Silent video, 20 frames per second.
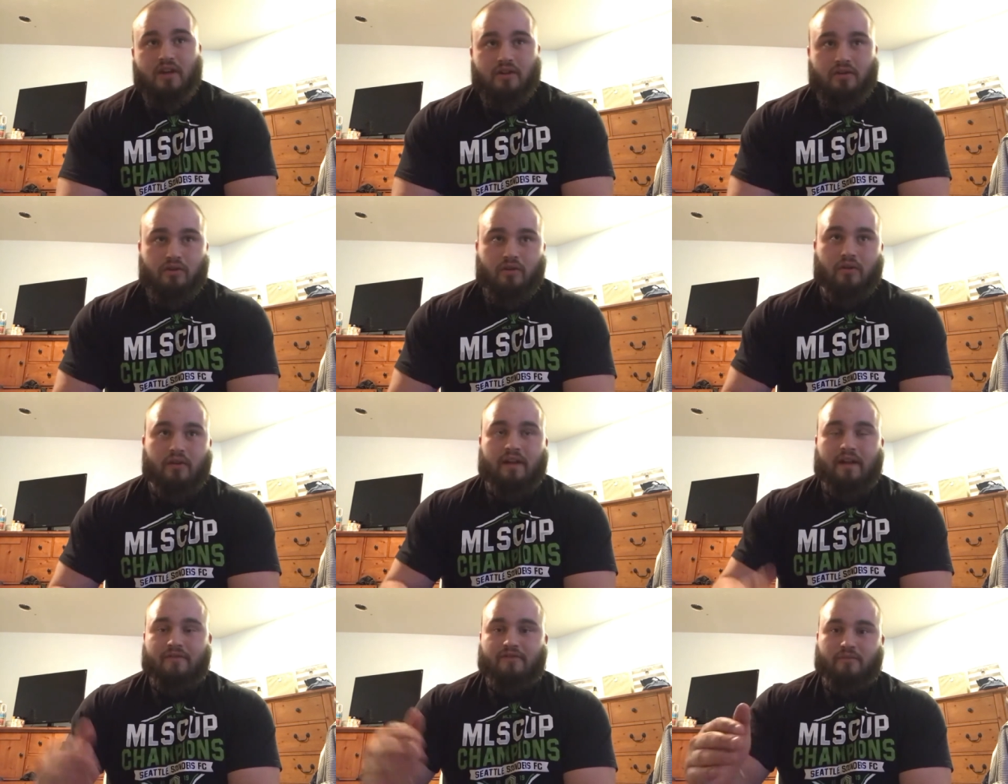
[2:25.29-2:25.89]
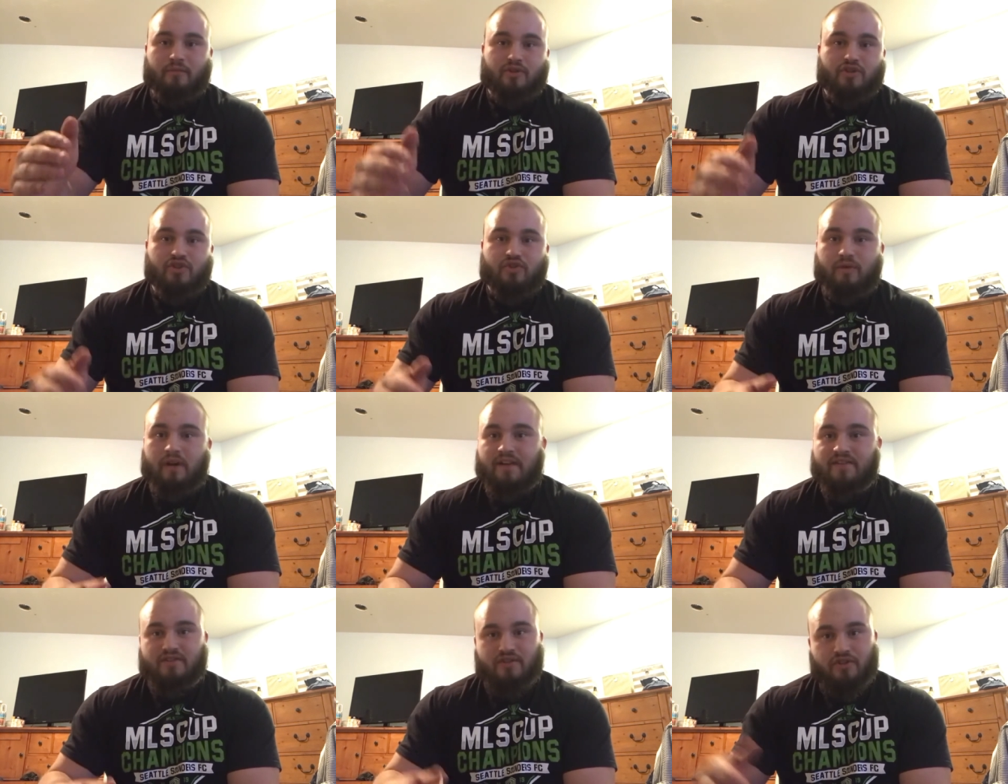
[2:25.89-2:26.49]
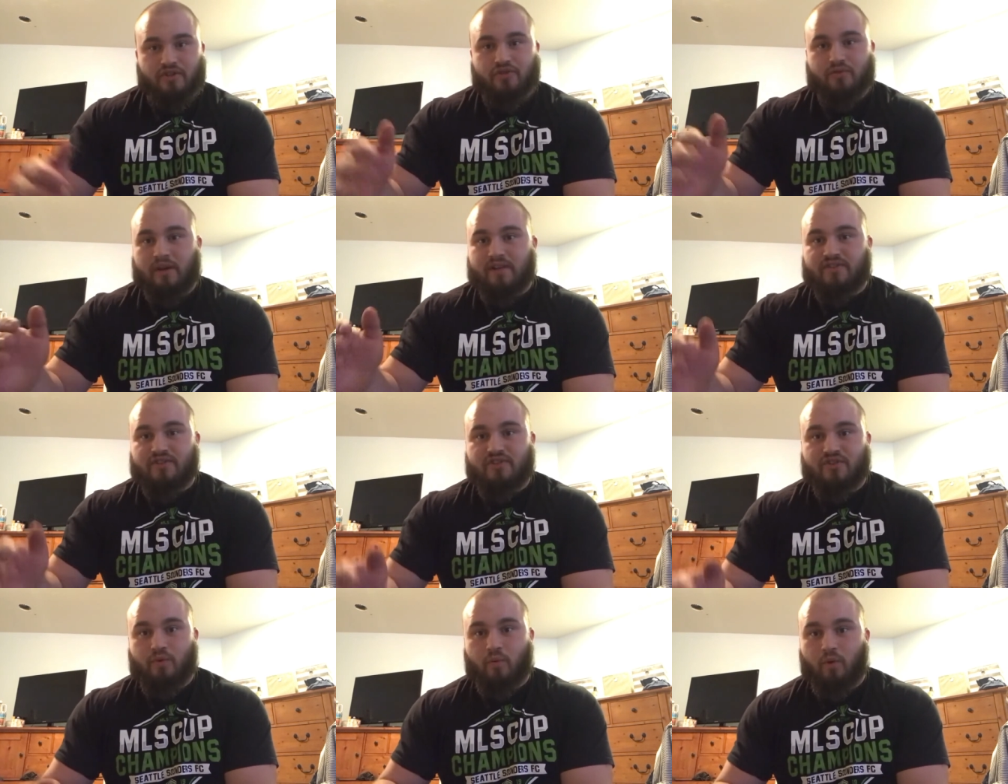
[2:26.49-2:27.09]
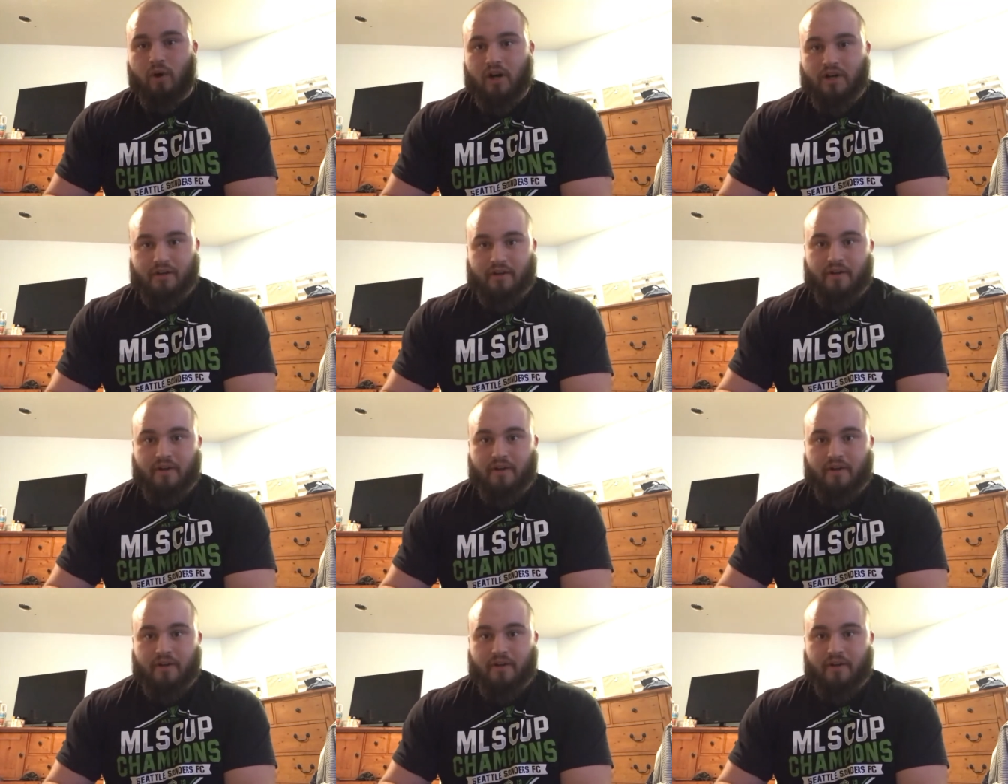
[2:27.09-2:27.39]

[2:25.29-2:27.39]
You only have so much stress, and the stress is the water,